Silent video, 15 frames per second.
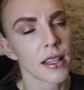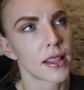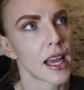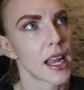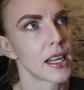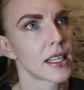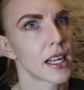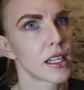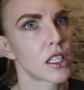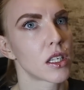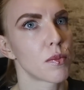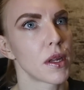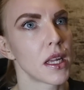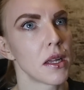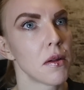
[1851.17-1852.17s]
they tend
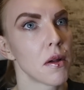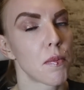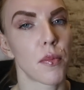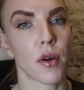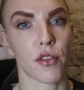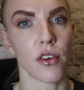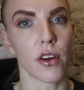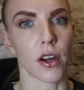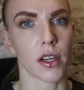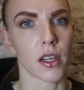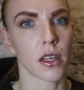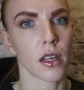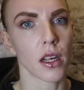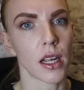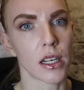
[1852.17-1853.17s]
to be preferred
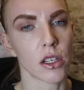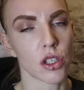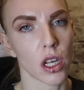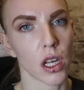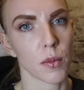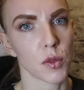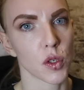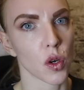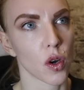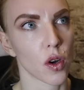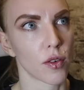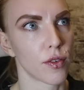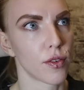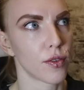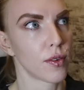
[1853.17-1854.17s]
in terms
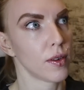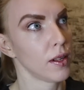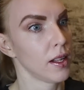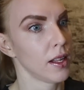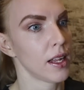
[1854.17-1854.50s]
of